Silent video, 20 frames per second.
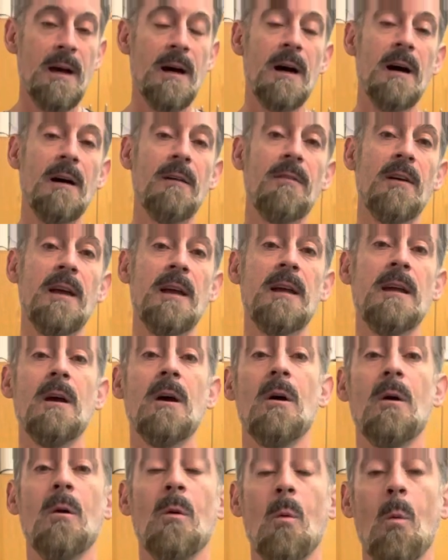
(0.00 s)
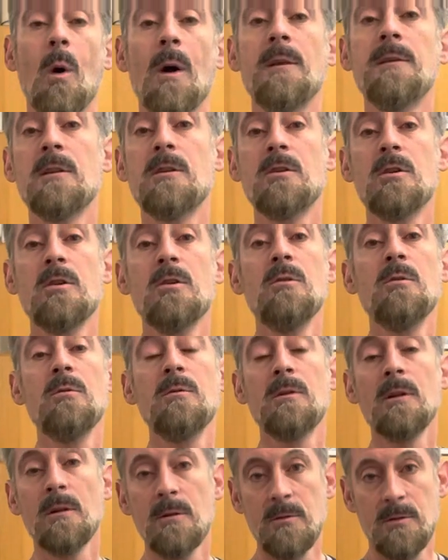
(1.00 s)
of a 1 to 2
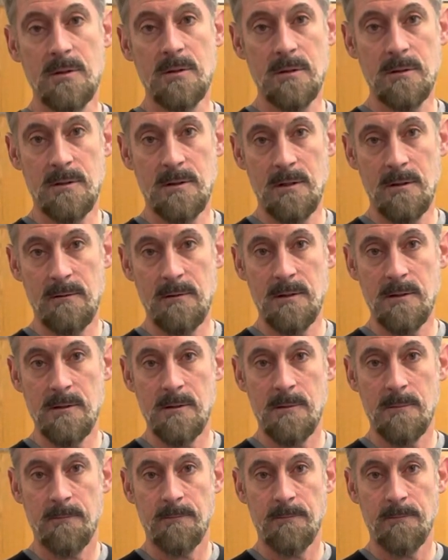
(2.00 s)
dilution series.